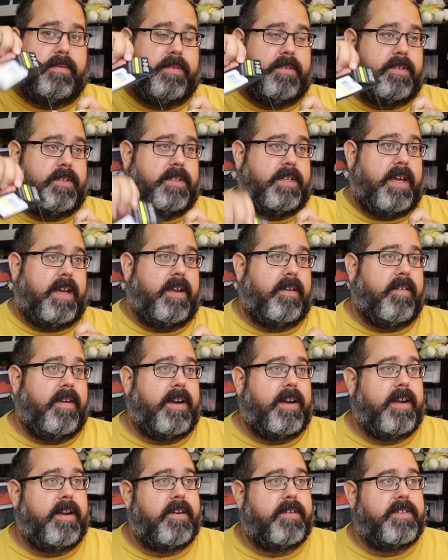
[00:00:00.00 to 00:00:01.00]
There's a tag
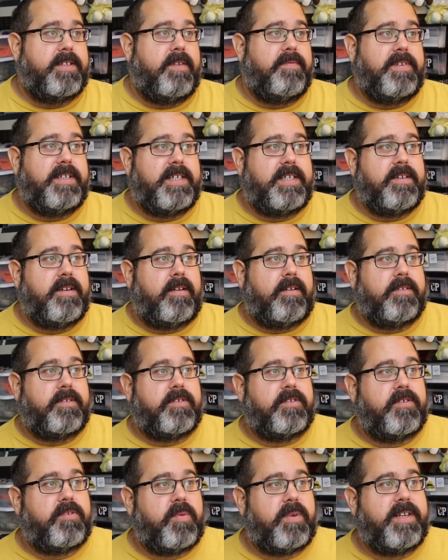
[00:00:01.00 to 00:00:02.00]
right here.
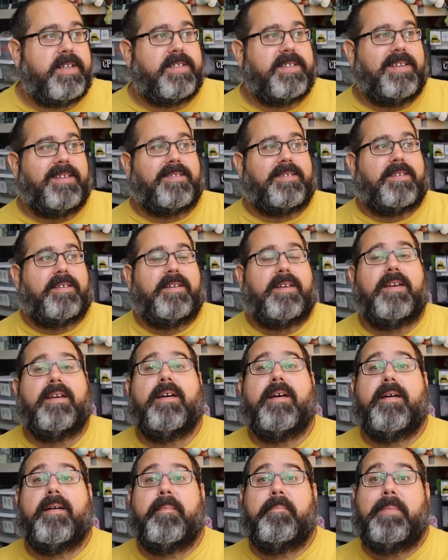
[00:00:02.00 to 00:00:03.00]
$17.20
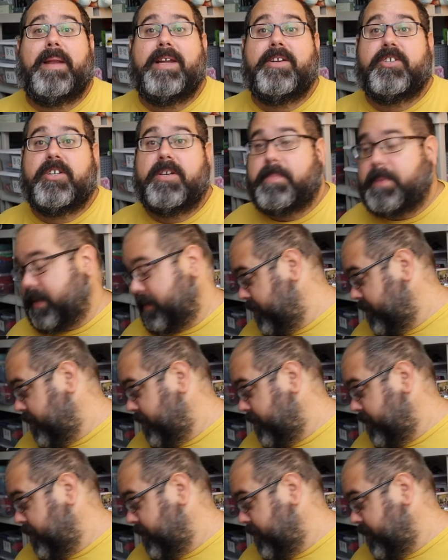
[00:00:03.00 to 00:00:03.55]
plus shipping.